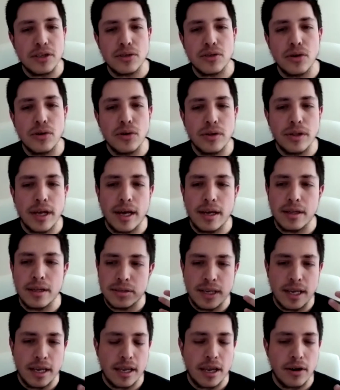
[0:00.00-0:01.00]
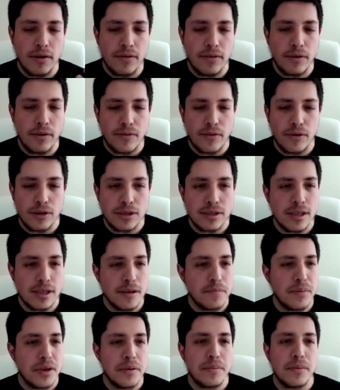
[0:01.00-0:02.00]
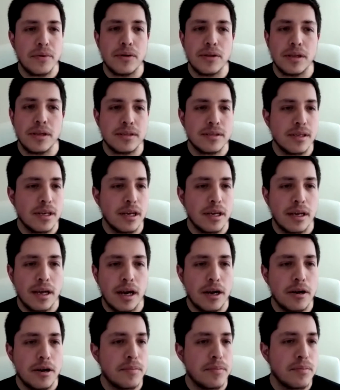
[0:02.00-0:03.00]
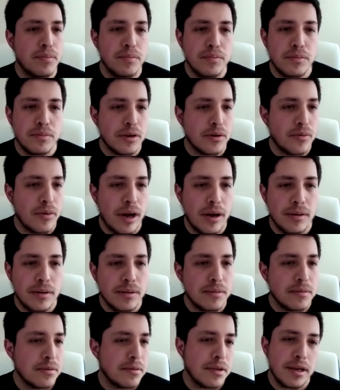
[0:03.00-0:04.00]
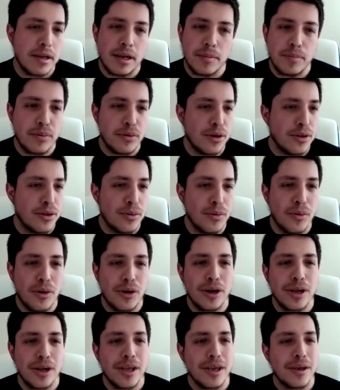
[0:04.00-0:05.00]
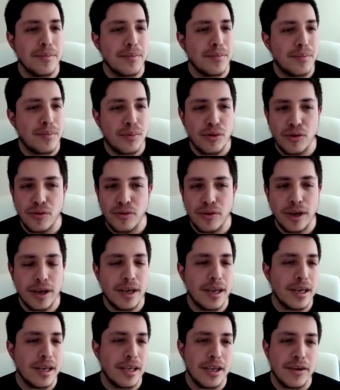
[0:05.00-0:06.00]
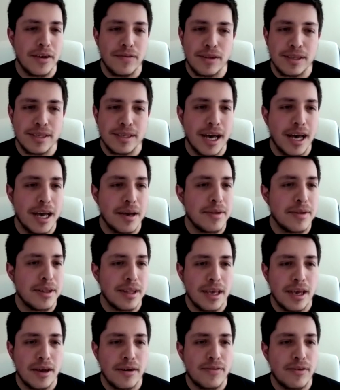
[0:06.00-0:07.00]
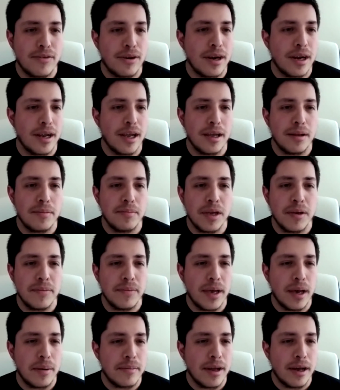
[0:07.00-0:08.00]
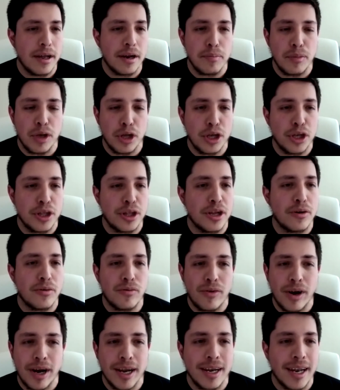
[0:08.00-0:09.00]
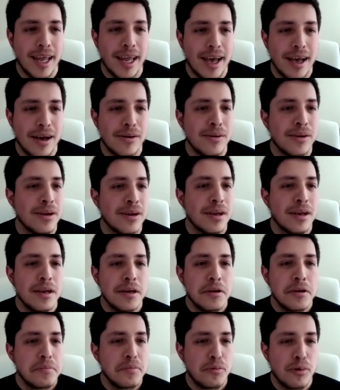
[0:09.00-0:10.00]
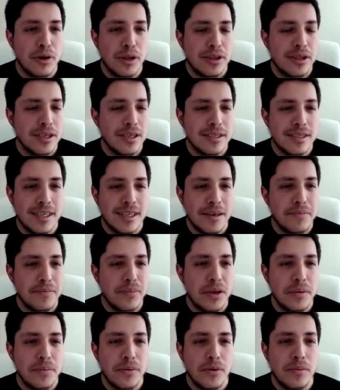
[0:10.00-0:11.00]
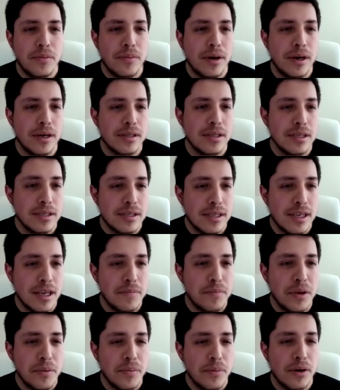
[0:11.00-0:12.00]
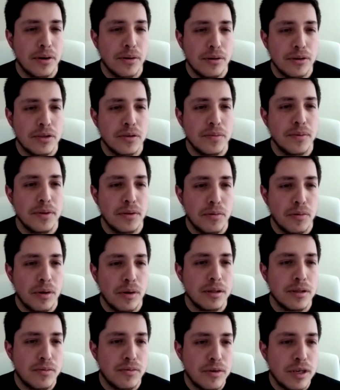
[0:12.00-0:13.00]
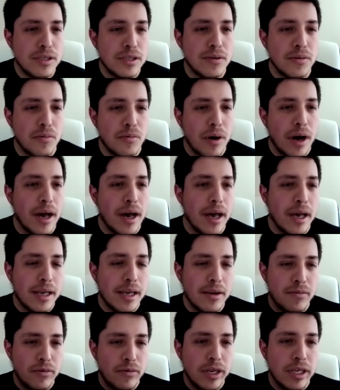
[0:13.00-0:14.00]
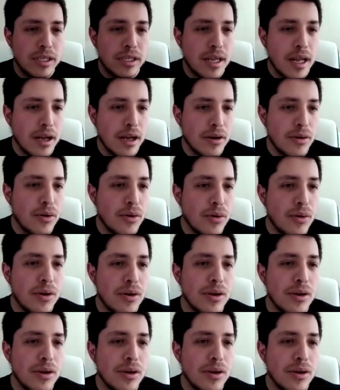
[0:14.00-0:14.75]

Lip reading: told that take care of your first 10 people. And it's like, all right, the ground, got to put in the work and prove it and give the time and the effort. And maybe I'm not a millionaire right now with these 10 people, but these 10 people are going to be the reason why I can reach that goal,